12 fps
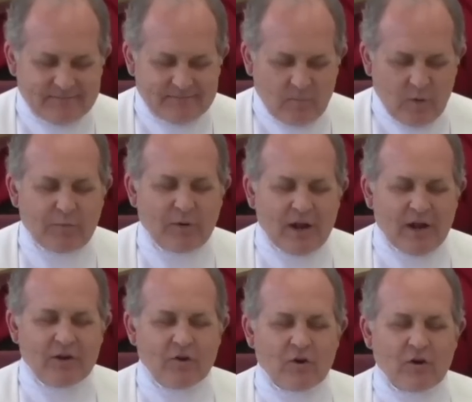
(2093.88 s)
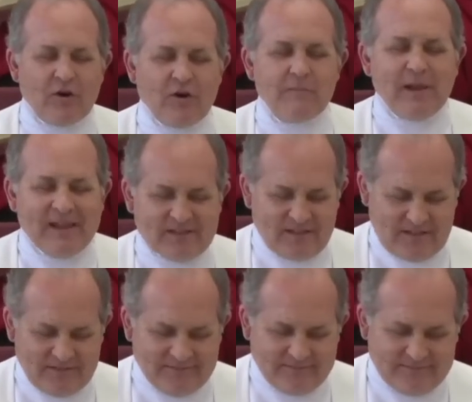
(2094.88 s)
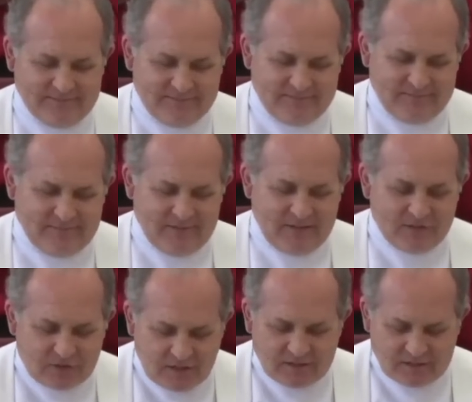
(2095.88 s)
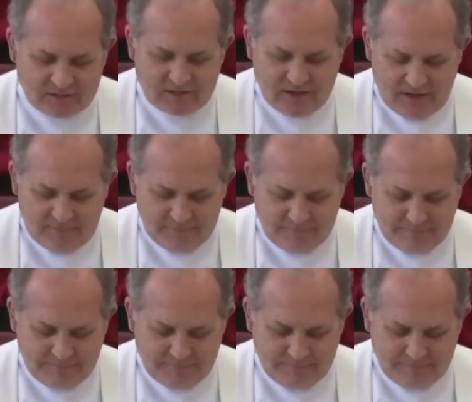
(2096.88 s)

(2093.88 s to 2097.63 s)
We pray your blessing. In Jesus' name,